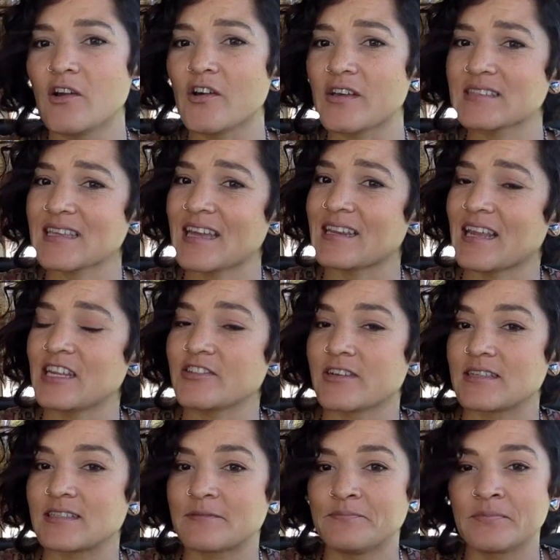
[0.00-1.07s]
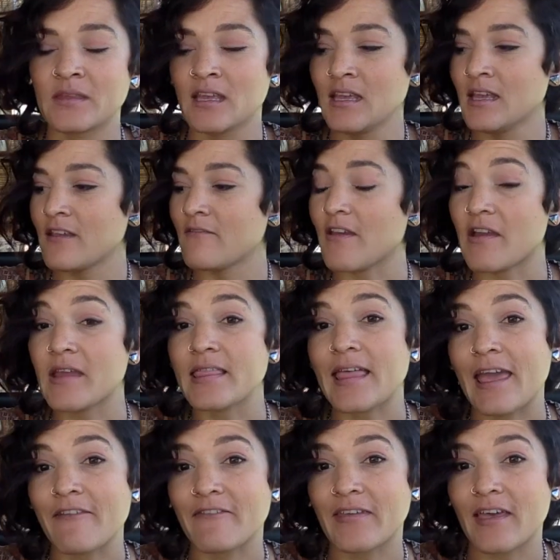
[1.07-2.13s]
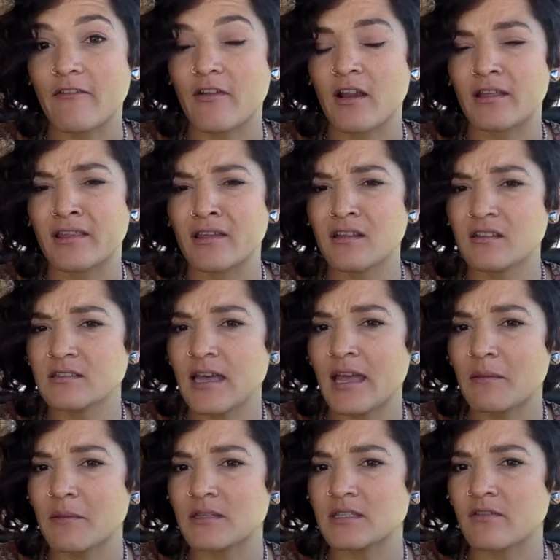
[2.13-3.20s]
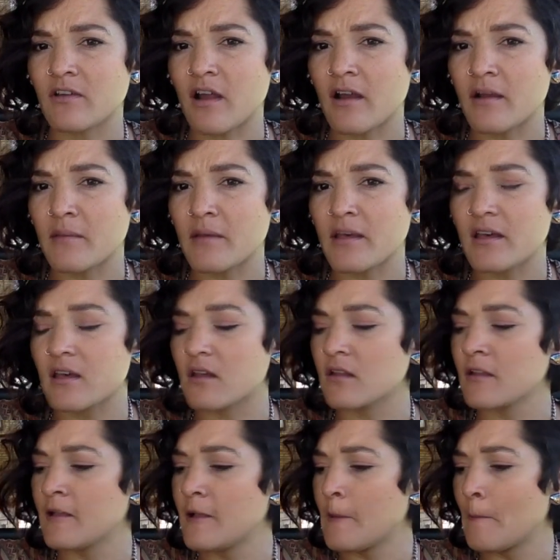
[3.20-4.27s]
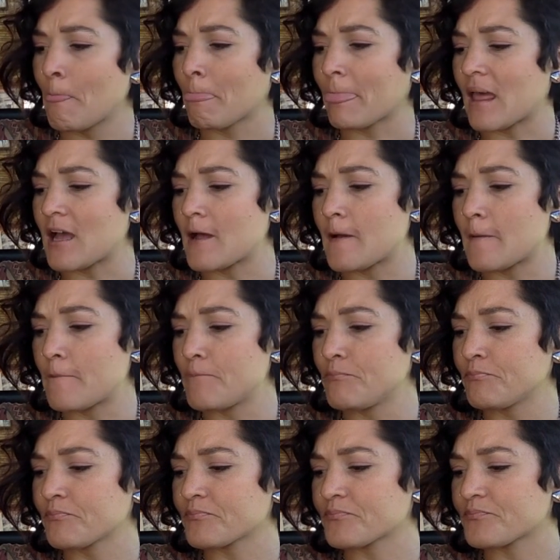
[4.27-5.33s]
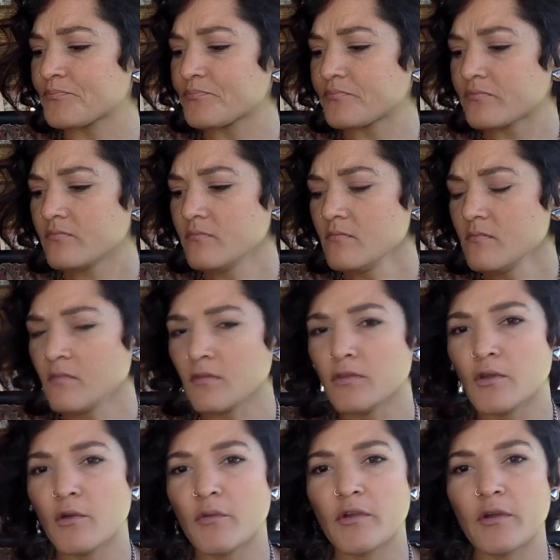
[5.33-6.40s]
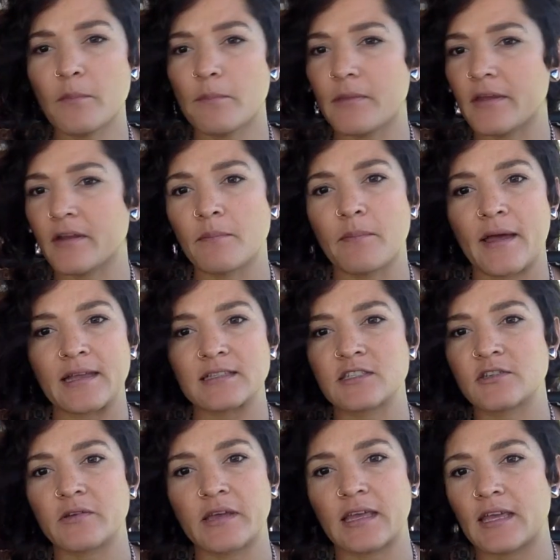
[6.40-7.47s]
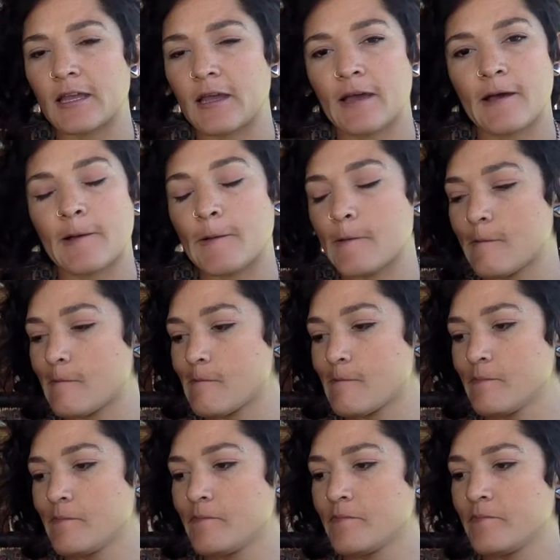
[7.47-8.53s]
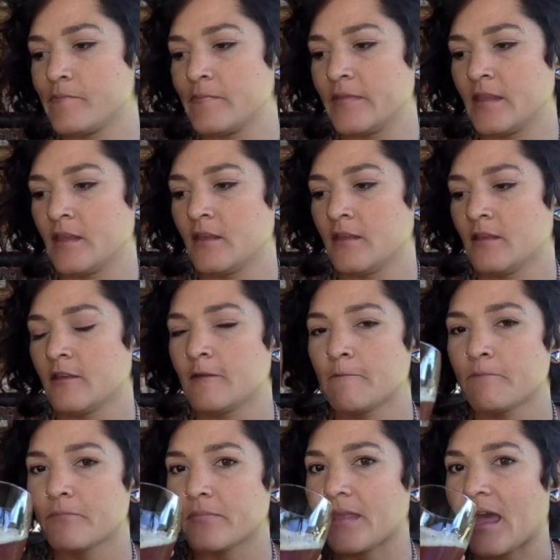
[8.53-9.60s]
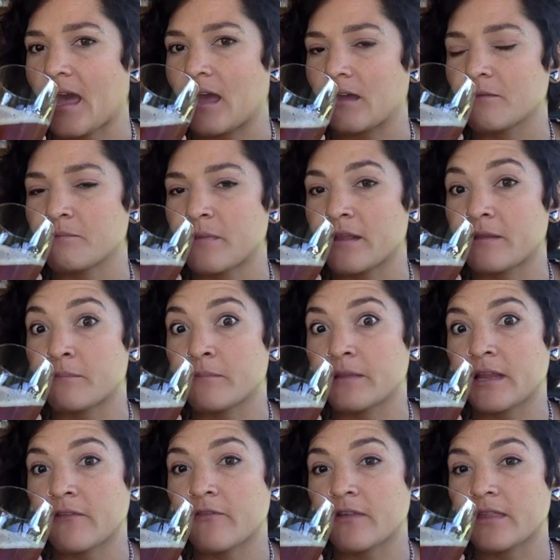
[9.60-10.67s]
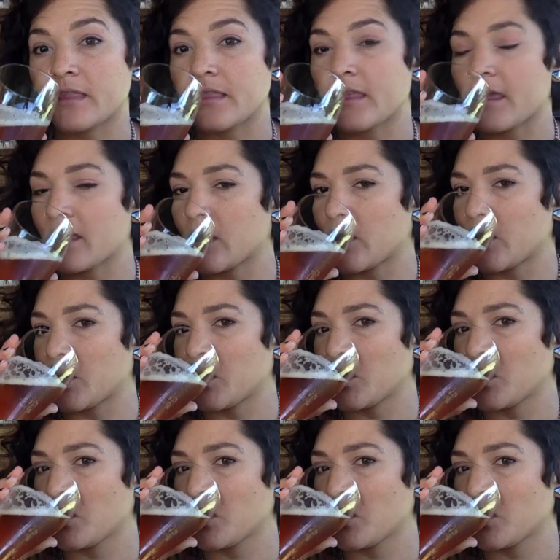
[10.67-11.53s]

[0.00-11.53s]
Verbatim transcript: it's kind of dangerous. Very light flavor, a little tiny bits of caramel. Um, no real bitter bite to it. Um, yeah, different than like a